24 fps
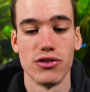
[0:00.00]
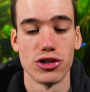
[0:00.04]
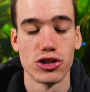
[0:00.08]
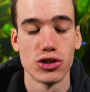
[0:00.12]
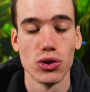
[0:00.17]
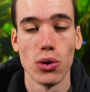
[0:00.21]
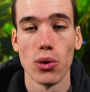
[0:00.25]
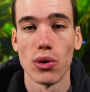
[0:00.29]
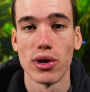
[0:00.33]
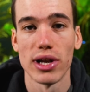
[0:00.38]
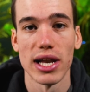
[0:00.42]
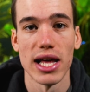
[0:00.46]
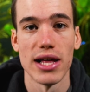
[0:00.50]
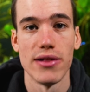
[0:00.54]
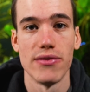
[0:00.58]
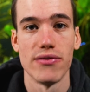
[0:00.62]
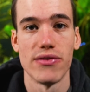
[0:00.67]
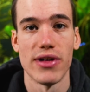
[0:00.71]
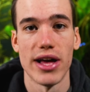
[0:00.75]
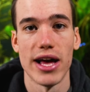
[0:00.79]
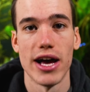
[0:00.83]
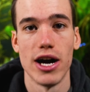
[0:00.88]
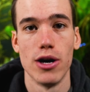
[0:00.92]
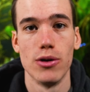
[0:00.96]
the short
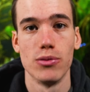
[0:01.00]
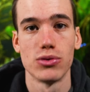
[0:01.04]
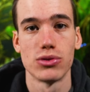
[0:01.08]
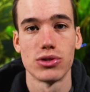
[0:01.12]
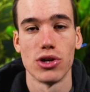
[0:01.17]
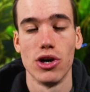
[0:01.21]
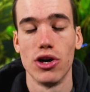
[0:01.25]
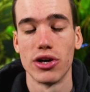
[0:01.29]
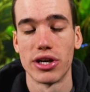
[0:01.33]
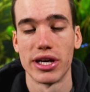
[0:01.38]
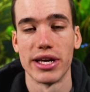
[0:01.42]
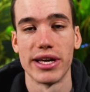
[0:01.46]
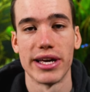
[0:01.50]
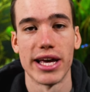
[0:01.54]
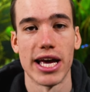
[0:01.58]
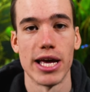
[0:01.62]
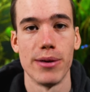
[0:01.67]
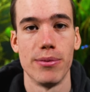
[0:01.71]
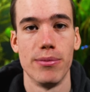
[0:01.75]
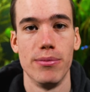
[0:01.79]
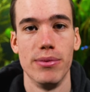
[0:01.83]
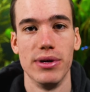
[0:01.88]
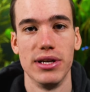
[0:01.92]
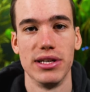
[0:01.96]
length helps hooking
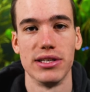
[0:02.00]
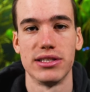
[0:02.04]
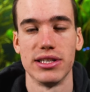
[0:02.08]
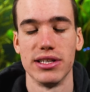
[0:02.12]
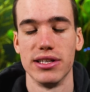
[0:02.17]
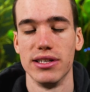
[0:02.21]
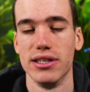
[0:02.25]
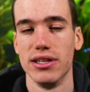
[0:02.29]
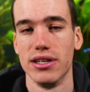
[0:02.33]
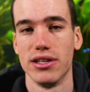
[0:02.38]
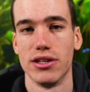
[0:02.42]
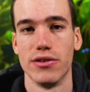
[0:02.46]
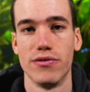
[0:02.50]
capability.